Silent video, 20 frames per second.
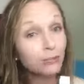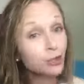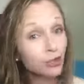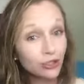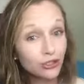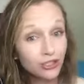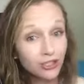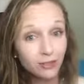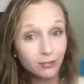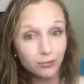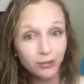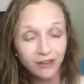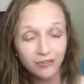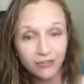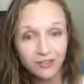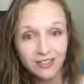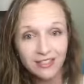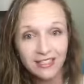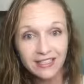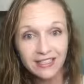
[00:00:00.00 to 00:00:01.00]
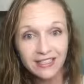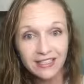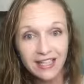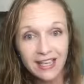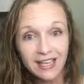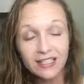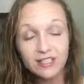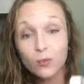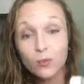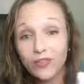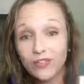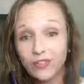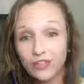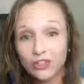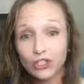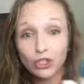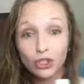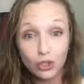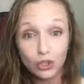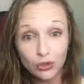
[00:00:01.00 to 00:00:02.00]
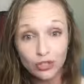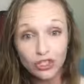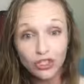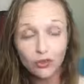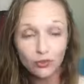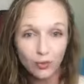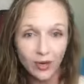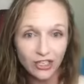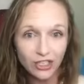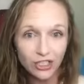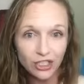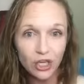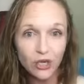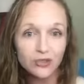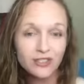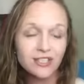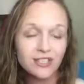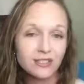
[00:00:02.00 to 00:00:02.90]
of personal preferences things with the dilution ratios.